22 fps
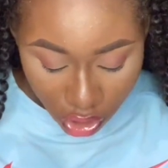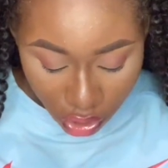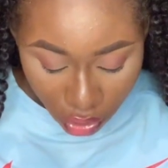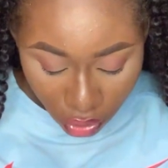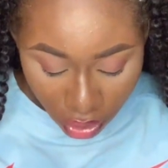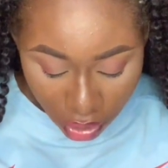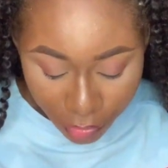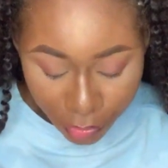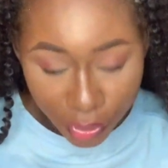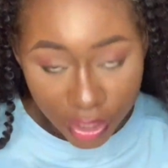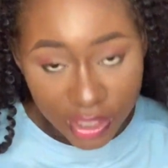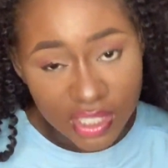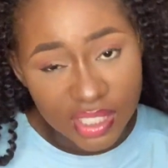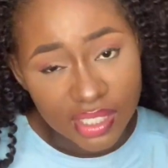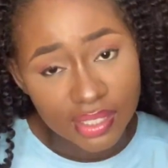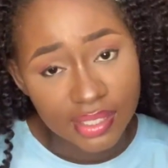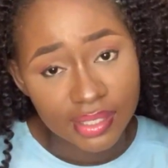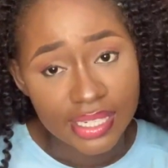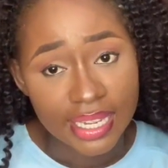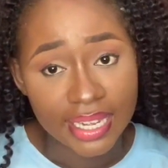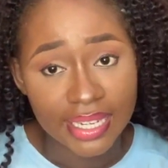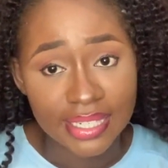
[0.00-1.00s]
So the first
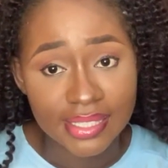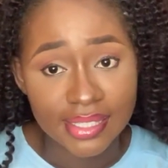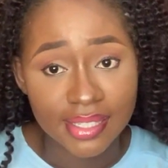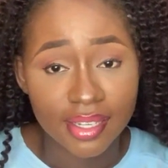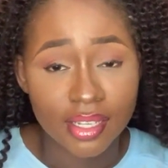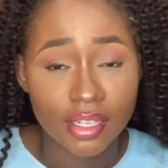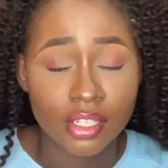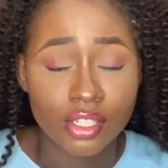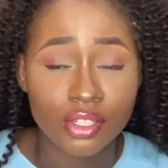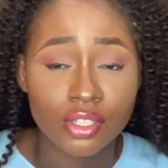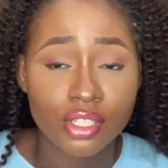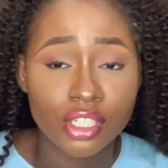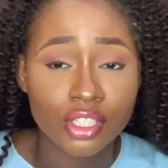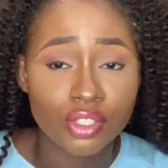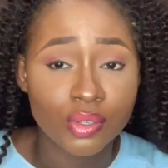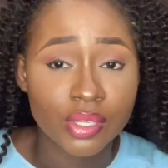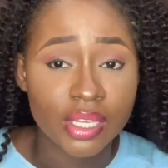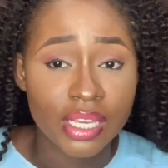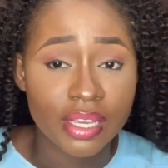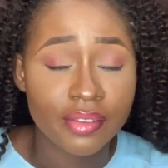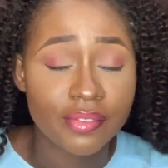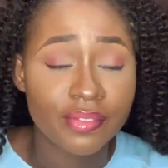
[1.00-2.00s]
one, like I said, you need
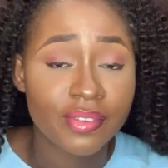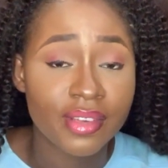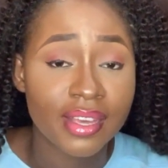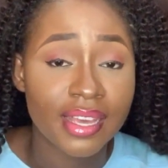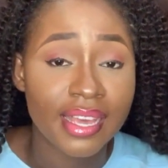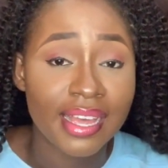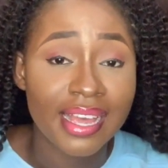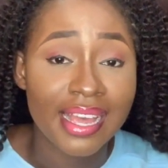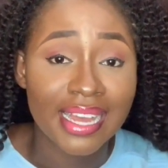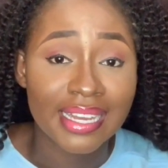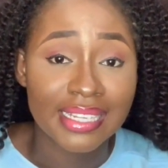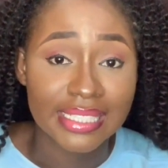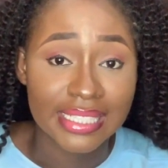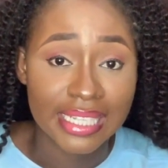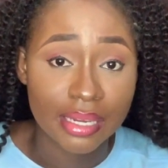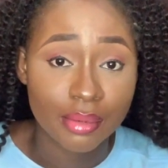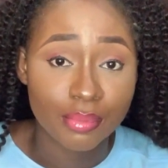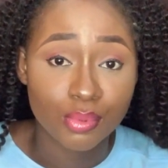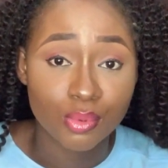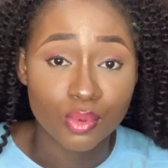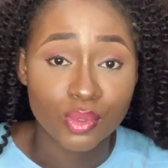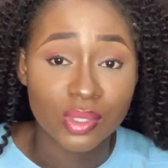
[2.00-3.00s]
to give
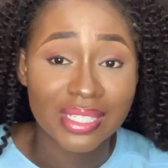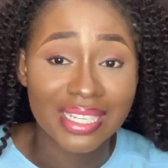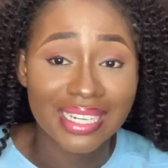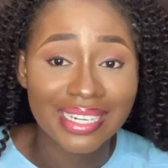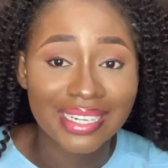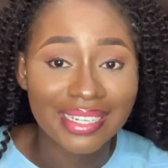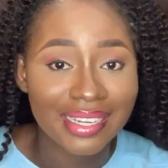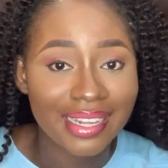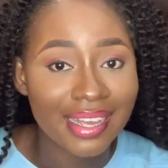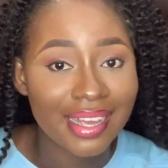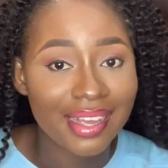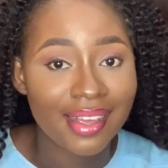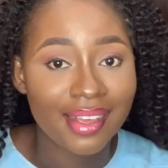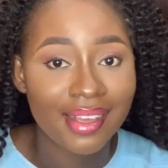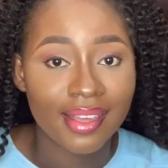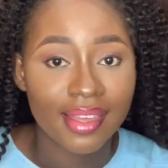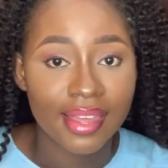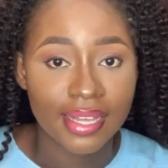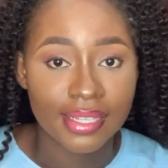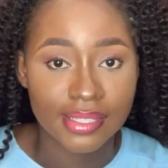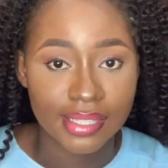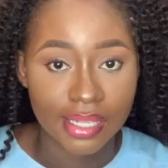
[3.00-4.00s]
examples, clear
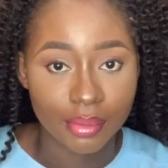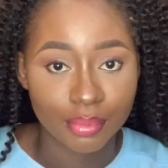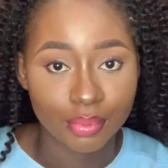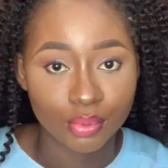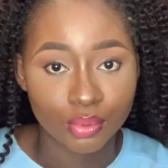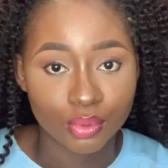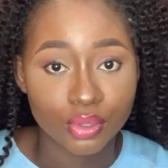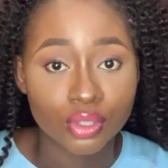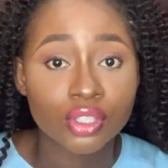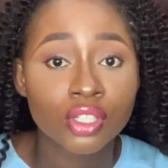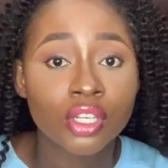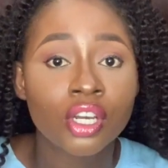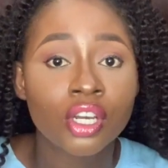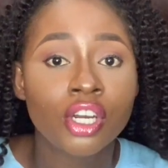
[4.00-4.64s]
examples,